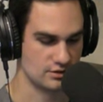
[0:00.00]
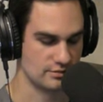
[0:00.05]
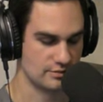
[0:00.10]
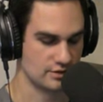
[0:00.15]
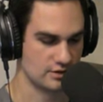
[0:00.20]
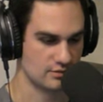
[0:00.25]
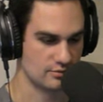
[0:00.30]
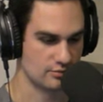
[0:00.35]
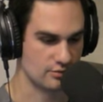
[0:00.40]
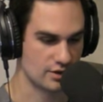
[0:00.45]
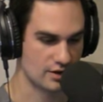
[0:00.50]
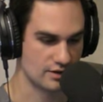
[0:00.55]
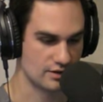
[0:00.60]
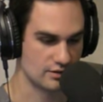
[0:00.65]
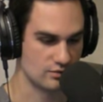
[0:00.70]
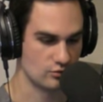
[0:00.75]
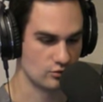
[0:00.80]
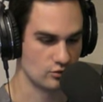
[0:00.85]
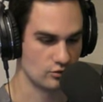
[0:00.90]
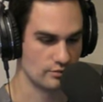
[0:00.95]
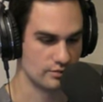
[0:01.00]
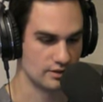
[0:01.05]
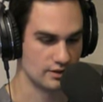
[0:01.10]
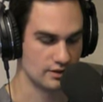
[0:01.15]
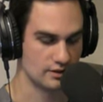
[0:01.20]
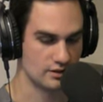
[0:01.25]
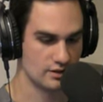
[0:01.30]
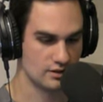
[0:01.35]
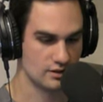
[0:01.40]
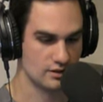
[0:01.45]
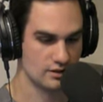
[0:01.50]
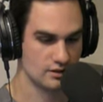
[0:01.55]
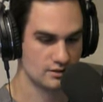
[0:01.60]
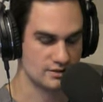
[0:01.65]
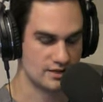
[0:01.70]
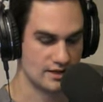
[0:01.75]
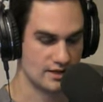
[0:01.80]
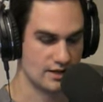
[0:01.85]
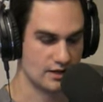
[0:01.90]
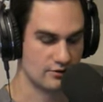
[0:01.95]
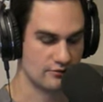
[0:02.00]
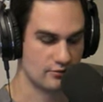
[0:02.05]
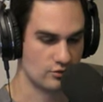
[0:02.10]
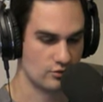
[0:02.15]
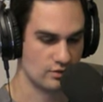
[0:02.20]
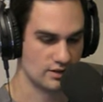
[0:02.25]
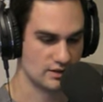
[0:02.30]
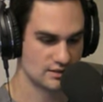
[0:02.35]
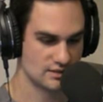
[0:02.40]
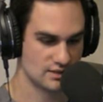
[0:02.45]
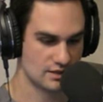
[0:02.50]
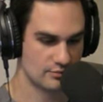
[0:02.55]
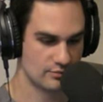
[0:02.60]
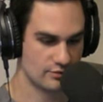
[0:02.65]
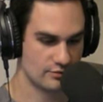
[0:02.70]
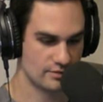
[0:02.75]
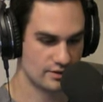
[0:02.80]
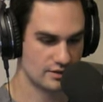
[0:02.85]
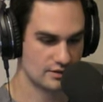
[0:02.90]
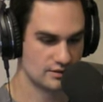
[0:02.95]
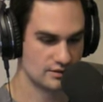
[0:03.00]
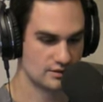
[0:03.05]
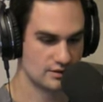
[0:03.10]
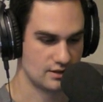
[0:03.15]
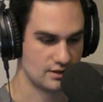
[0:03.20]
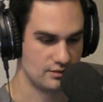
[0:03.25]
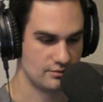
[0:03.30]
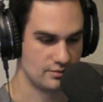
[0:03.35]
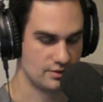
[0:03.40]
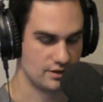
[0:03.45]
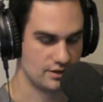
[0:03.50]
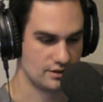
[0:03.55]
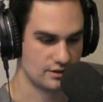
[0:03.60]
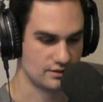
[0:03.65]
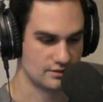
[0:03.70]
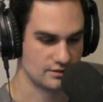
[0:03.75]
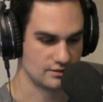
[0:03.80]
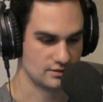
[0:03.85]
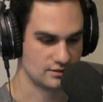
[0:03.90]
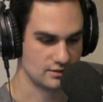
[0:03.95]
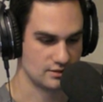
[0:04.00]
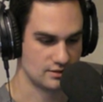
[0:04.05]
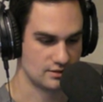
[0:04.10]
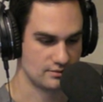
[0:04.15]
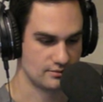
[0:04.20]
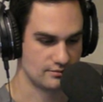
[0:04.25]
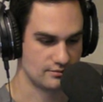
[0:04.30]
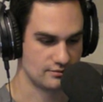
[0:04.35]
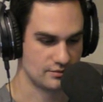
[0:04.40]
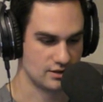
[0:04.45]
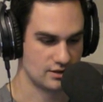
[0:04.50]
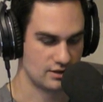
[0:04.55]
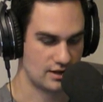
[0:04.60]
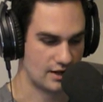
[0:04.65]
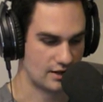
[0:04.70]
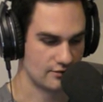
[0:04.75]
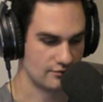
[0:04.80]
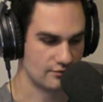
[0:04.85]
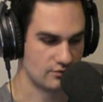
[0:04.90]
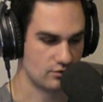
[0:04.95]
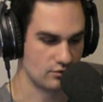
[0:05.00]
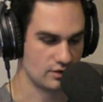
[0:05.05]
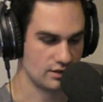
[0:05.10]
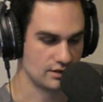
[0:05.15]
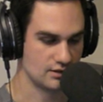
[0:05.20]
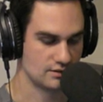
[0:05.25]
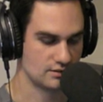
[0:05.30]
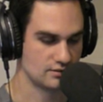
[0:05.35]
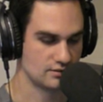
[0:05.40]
become pregnant, will be taking a folate supplement um, because um, a lack of folate